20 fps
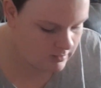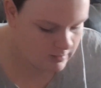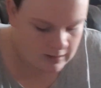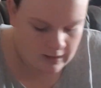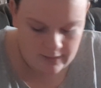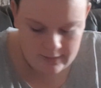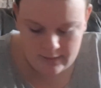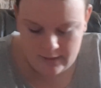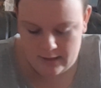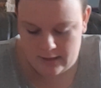
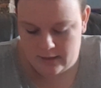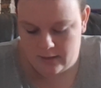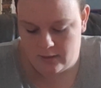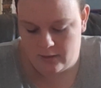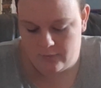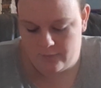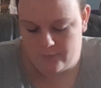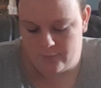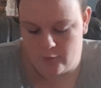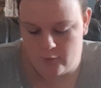and then
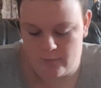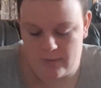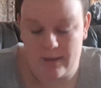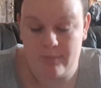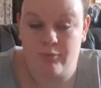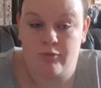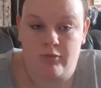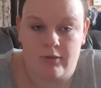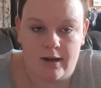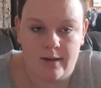for my
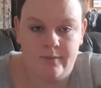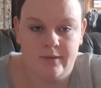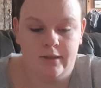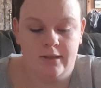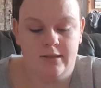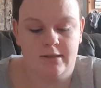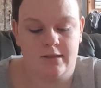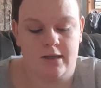primers,